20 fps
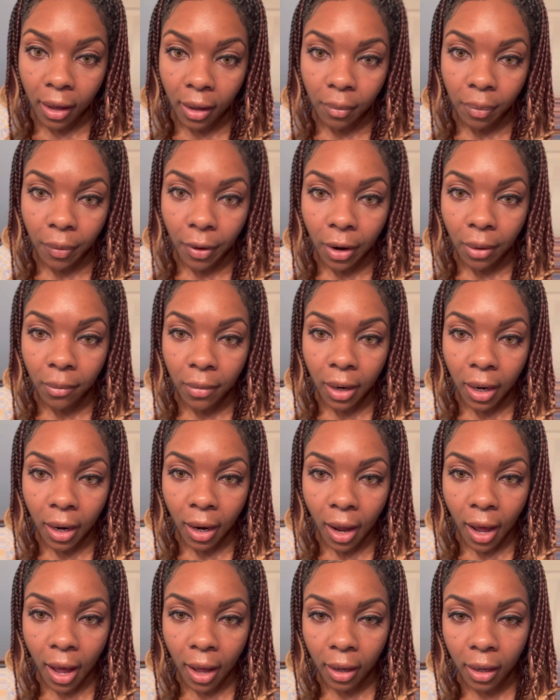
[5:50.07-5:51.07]
permanent
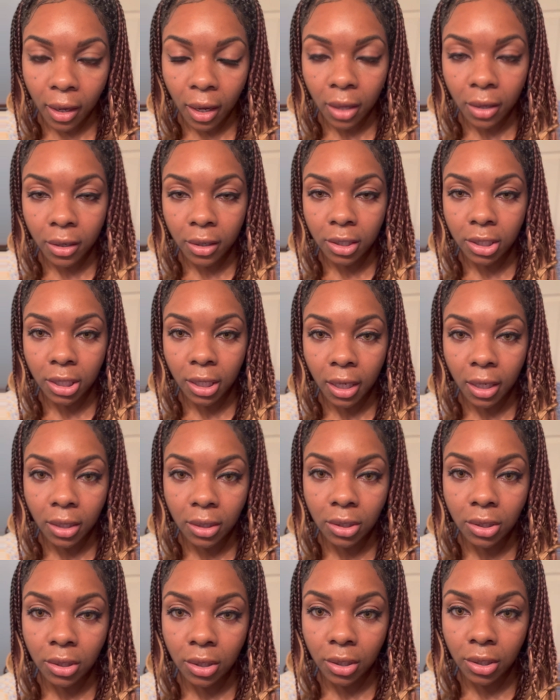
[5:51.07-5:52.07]
eye color change
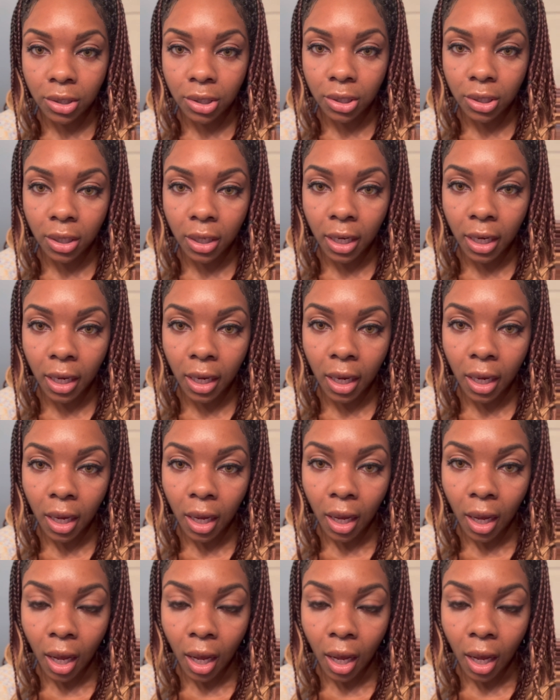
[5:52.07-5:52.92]
surgery.